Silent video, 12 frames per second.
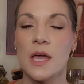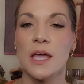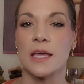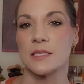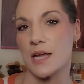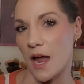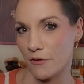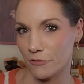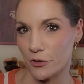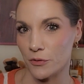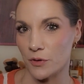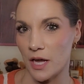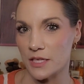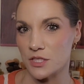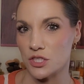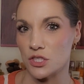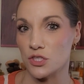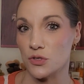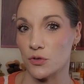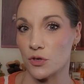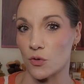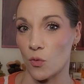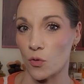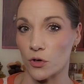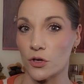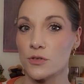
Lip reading: in time for you guys to do your order.